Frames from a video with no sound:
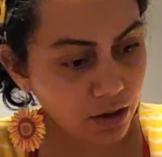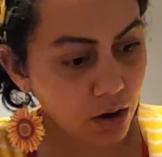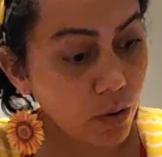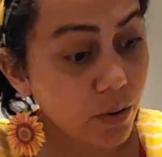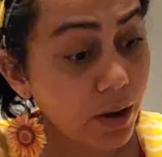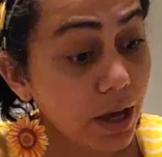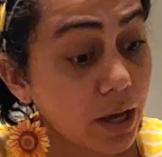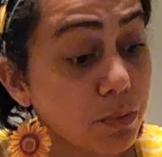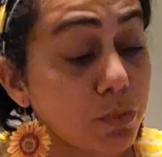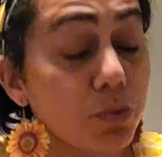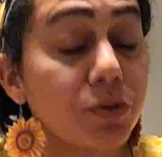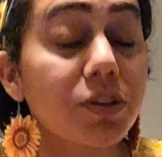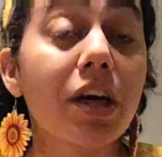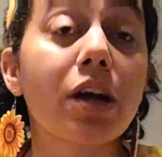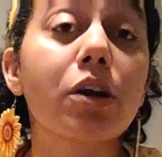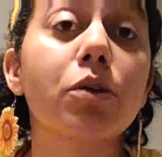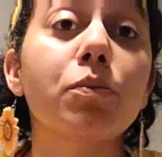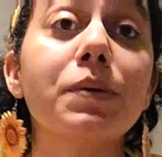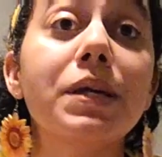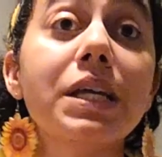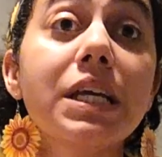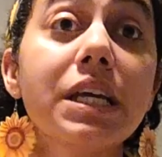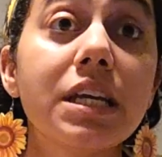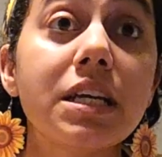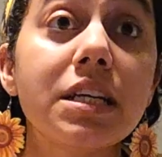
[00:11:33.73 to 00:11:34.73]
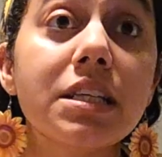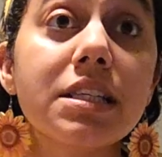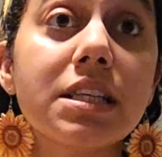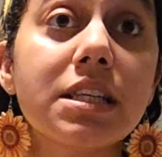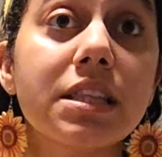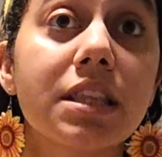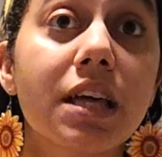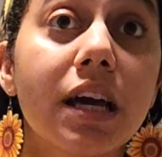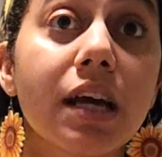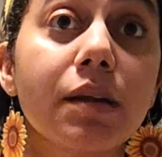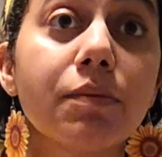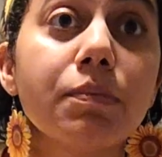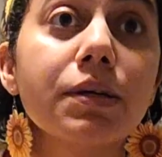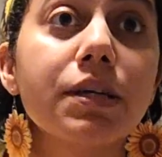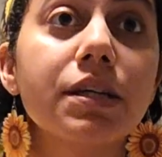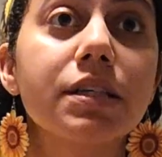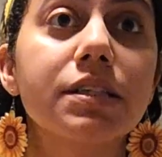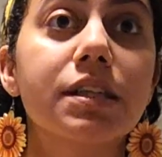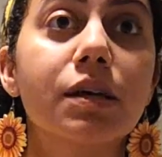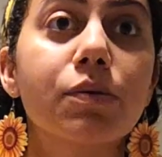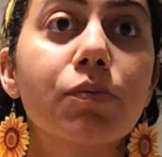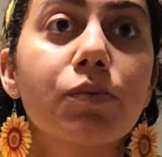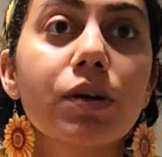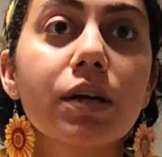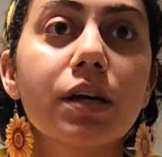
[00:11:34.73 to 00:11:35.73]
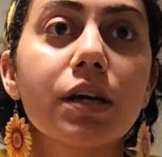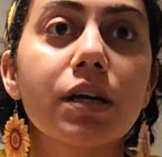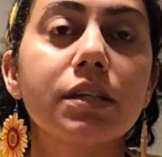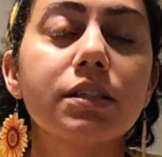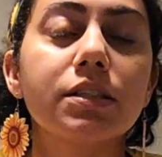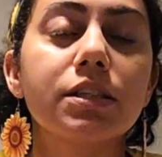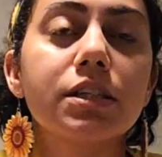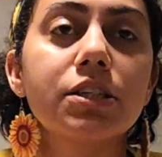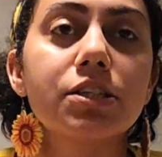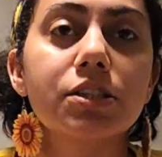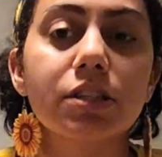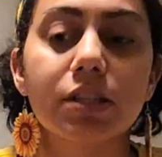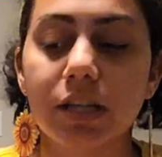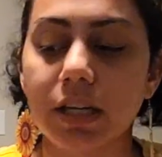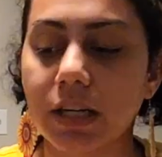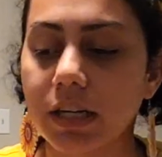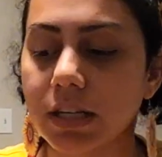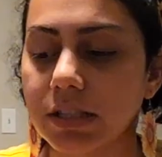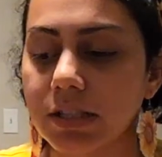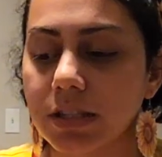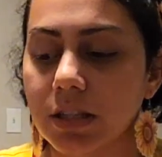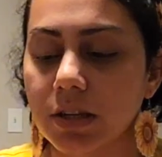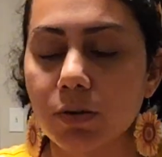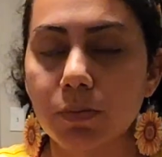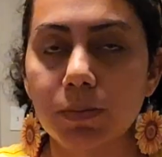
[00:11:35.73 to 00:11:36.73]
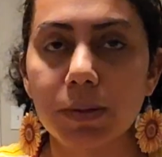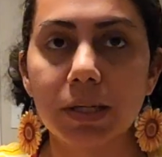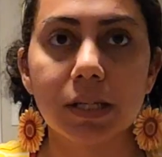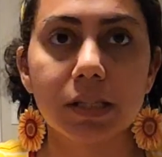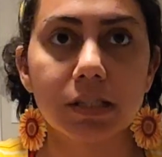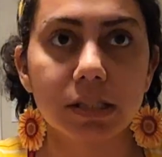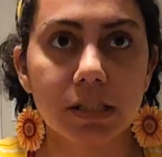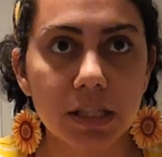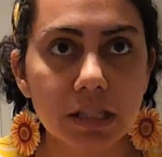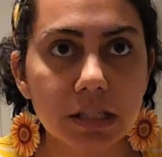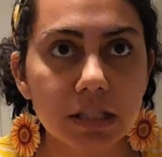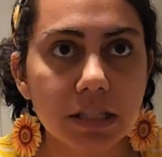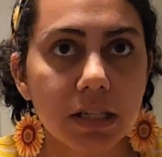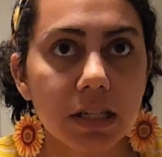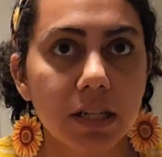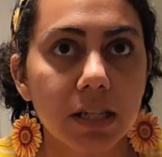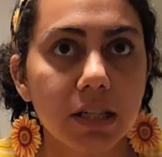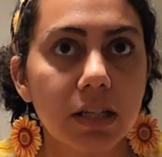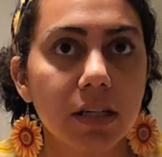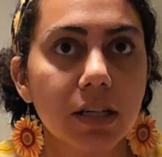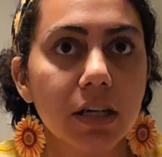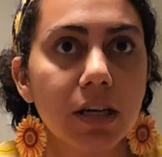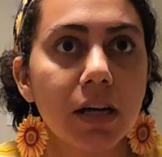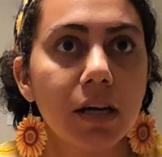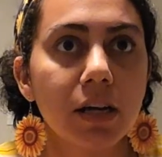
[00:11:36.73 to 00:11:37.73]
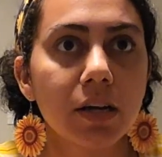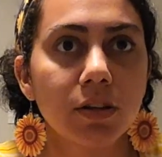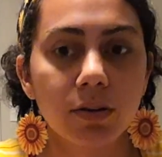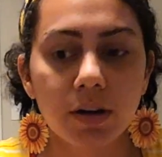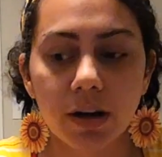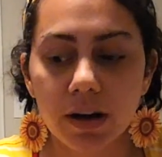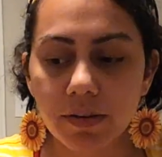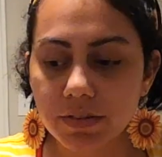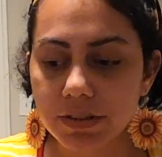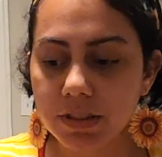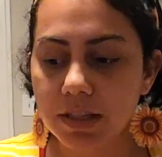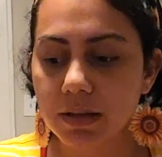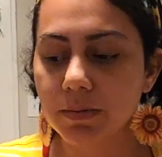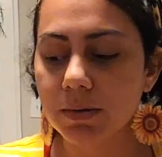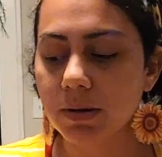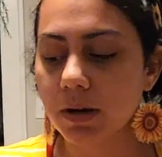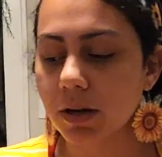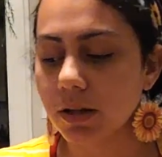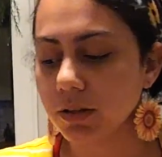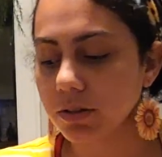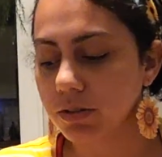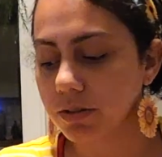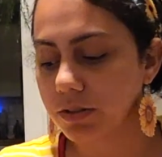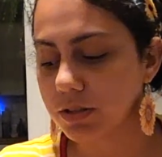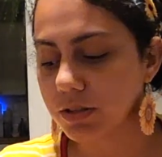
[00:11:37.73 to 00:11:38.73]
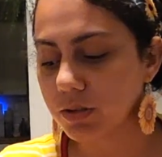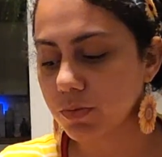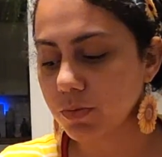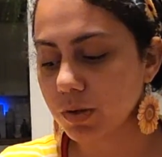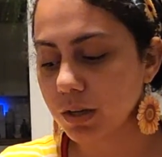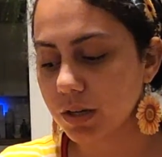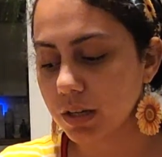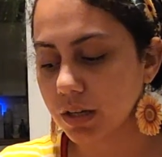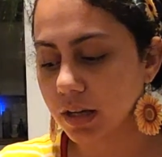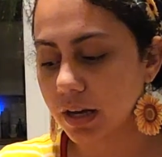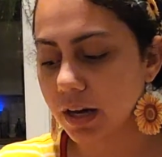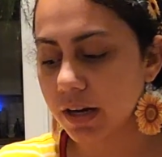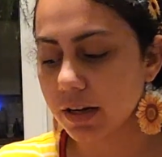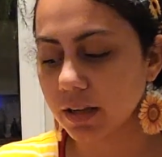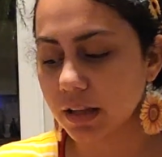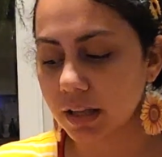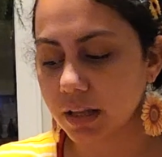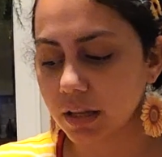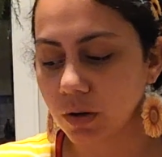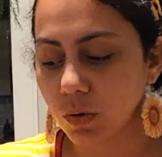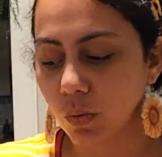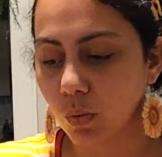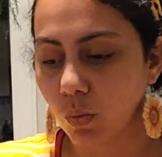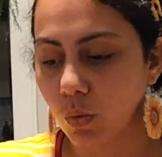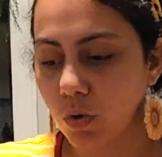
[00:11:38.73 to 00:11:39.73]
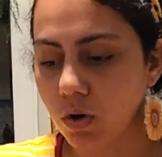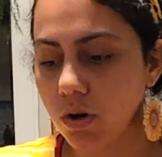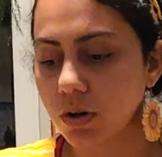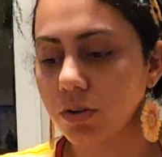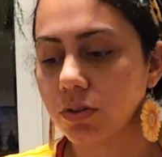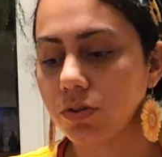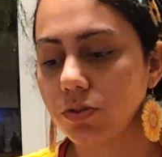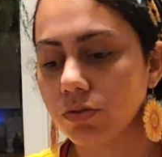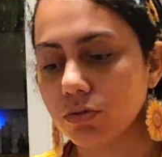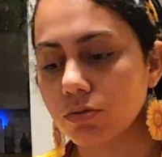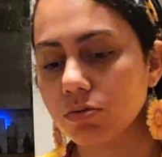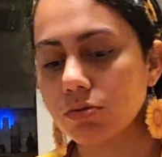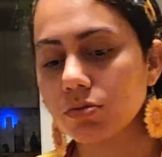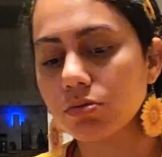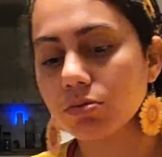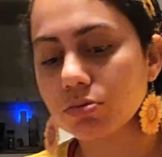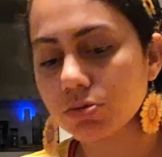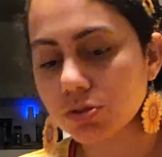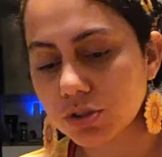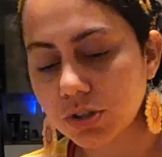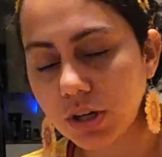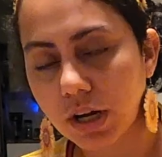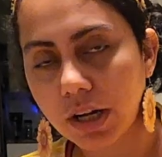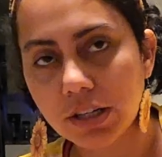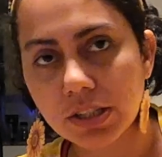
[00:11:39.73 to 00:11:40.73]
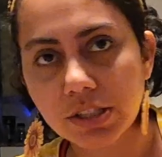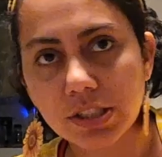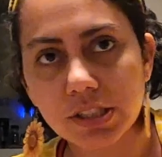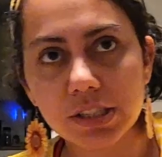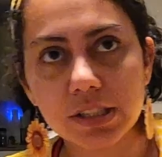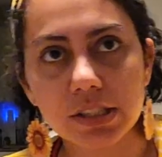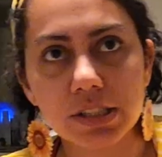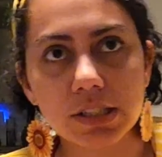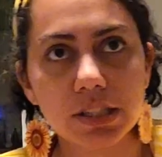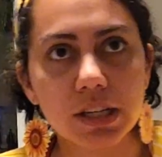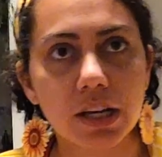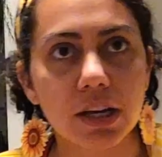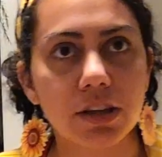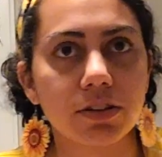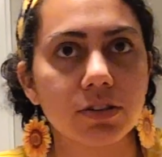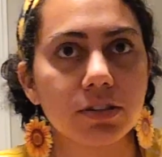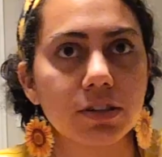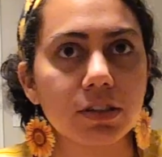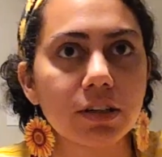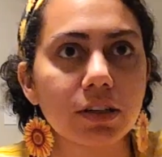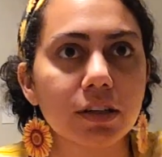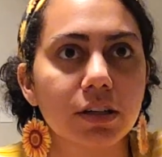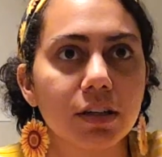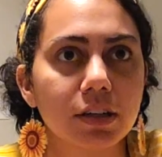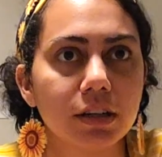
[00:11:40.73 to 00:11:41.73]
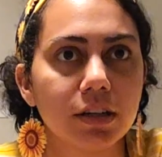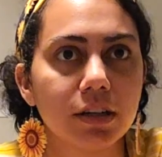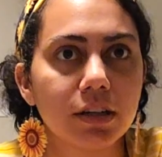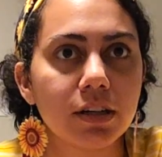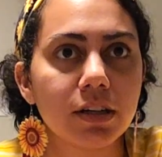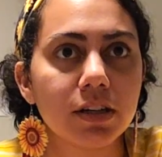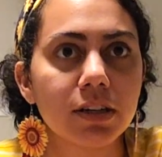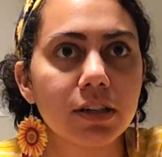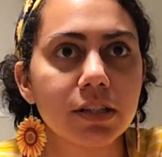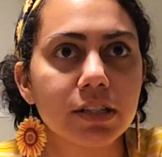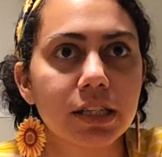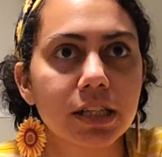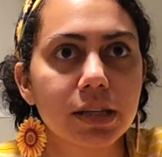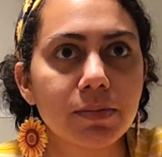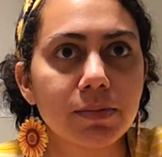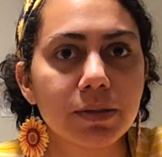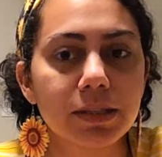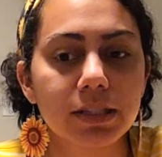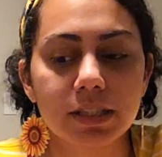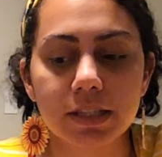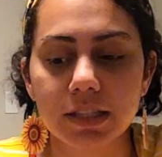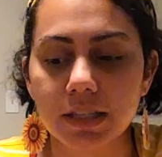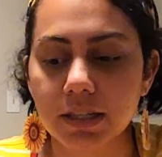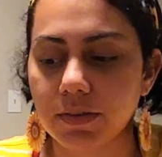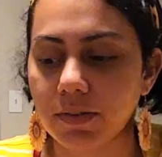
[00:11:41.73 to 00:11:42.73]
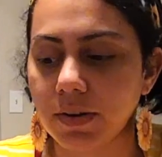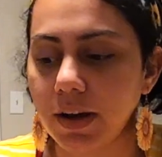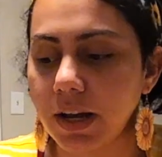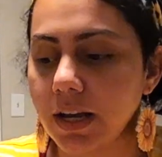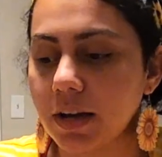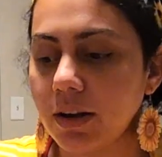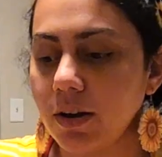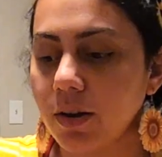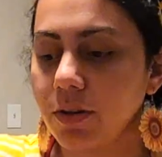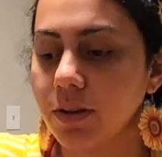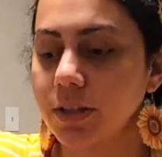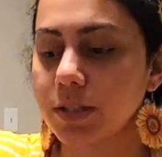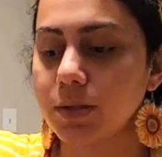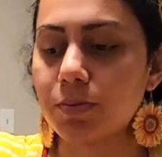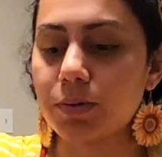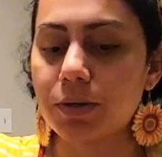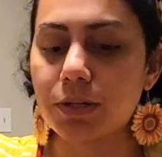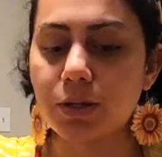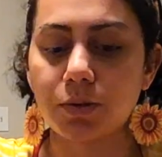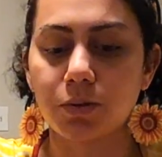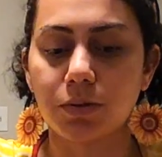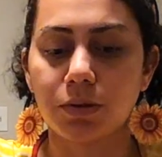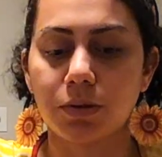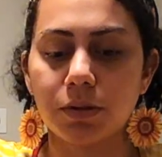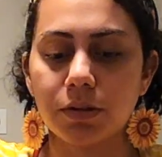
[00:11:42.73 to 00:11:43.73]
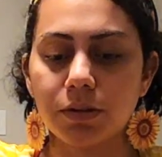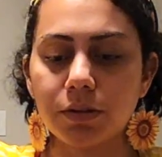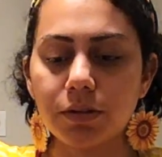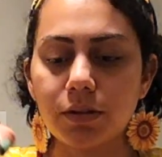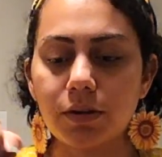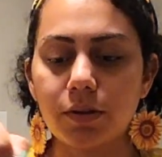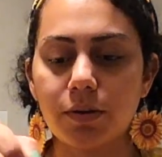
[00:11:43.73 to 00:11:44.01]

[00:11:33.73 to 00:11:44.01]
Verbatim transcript: Okay, well that'll be easy then, because then when I teach the kids, that'll be consistent. Mm-hmm. We'll have the same colors, and we can kind of like work through strategies together right. seamlessly, right? Oh, that's yeah. pretty cool.